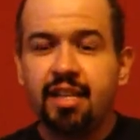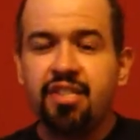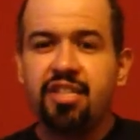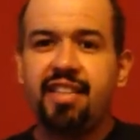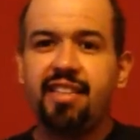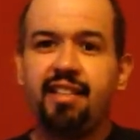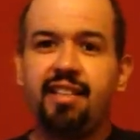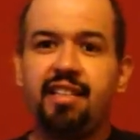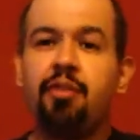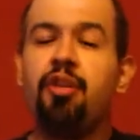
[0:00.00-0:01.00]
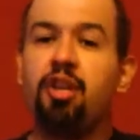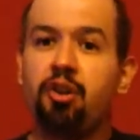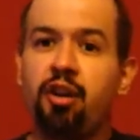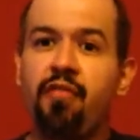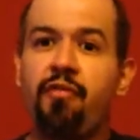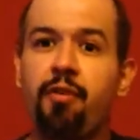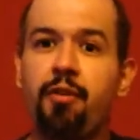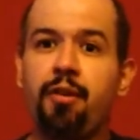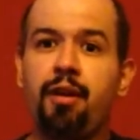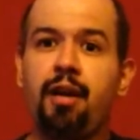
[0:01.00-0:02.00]
John Cena is only good
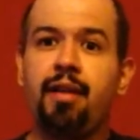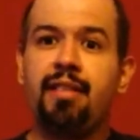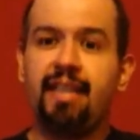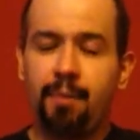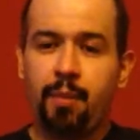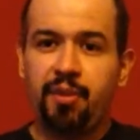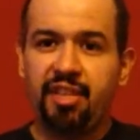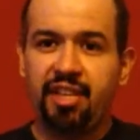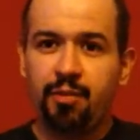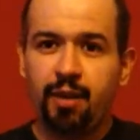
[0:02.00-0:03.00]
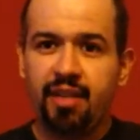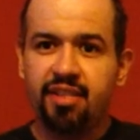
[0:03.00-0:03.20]
for taking people's heat away.